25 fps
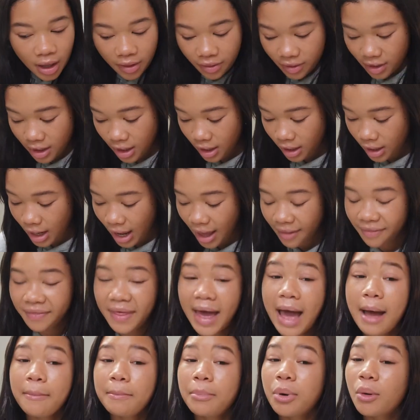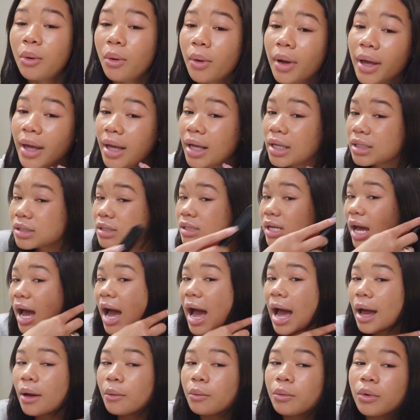And then at that point,
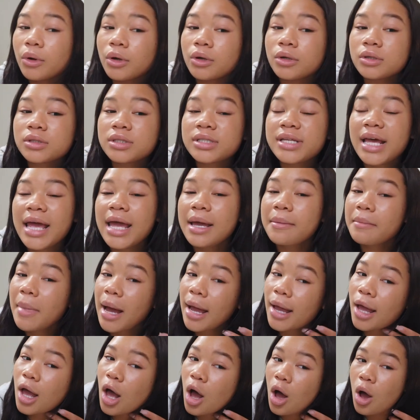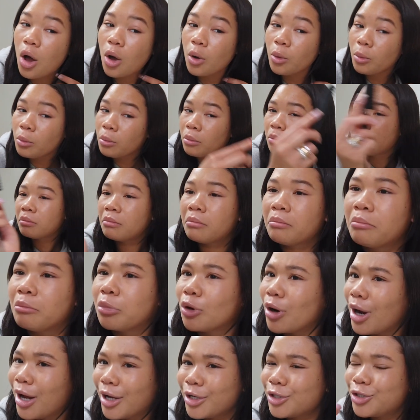I will take my
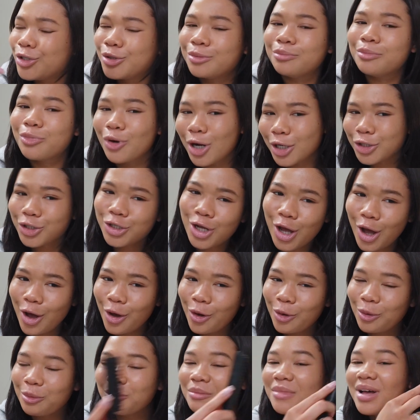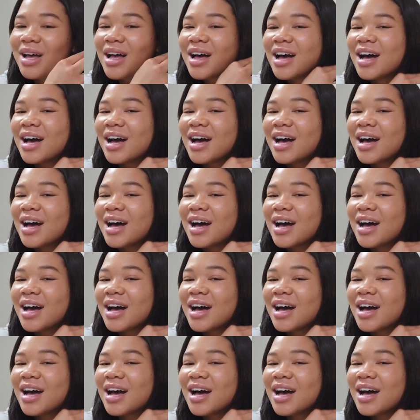brush comb